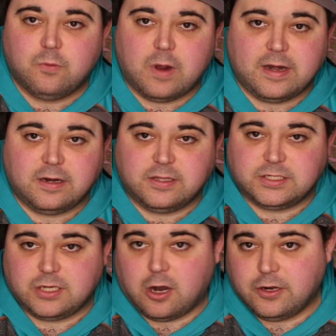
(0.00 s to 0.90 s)
when the
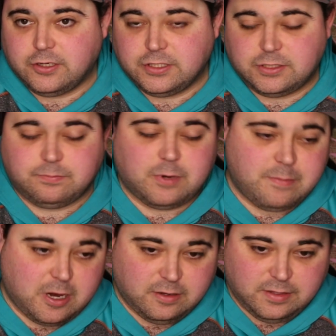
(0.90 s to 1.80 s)
starters,
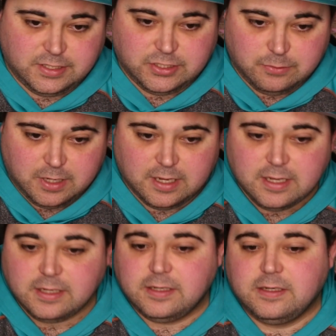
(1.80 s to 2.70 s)
primarily Tua,
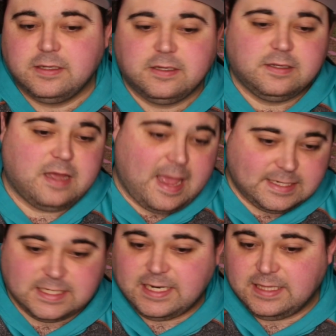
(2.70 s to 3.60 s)

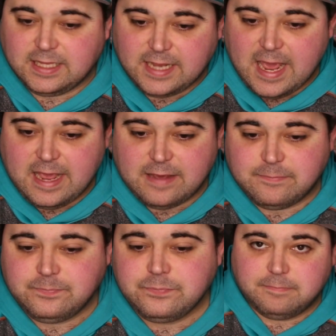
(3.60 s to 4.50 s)
exited the
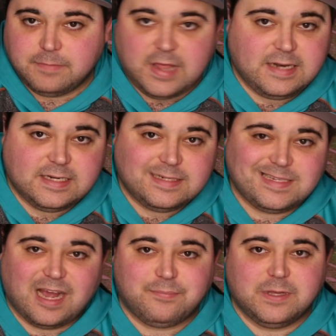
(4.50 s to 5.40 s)
game. But that didn't
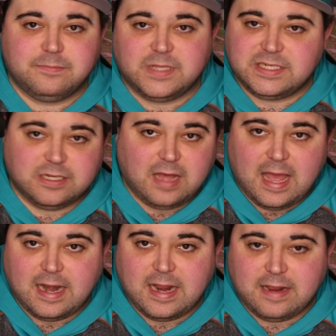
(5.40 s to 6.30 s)
stop them. They still
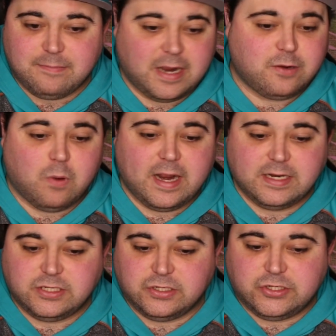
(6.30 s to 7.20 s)
had a Mike
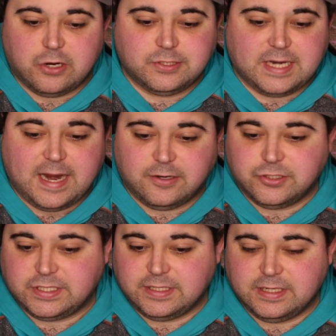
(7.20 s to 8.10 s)
White to Chosen
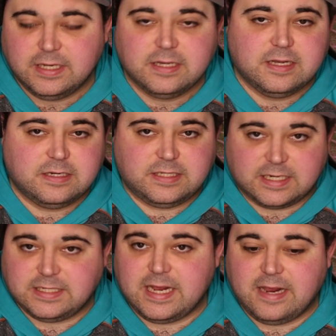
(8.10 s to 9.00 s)
Anderson
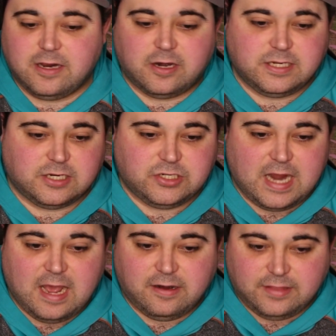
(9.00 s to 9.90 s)
68-yard
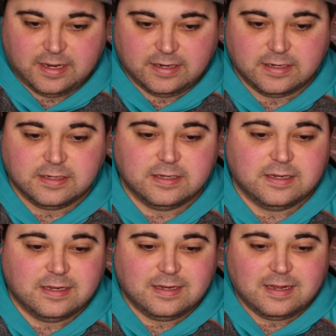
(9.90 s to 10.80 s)
touchdown, and then
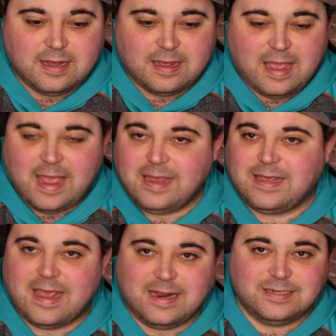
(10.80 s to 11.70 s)

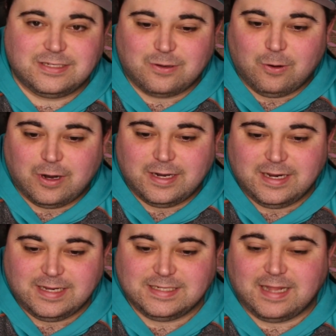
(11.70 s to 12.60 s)
Akane
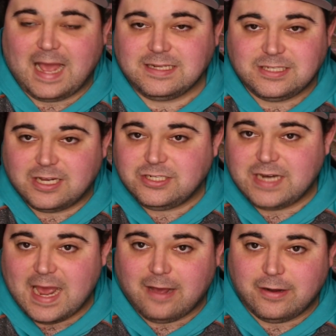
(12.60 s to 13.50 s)
scored his last
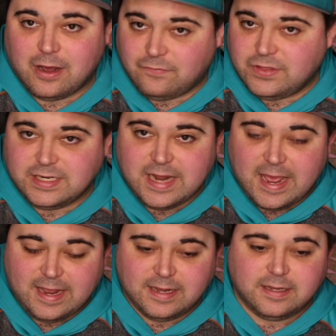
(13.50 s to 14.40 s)
touchdown of the
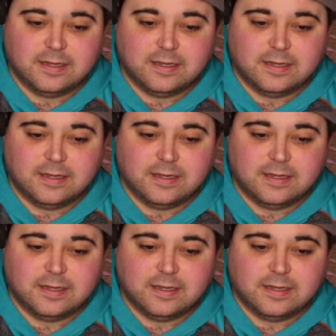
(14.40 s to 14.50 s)
day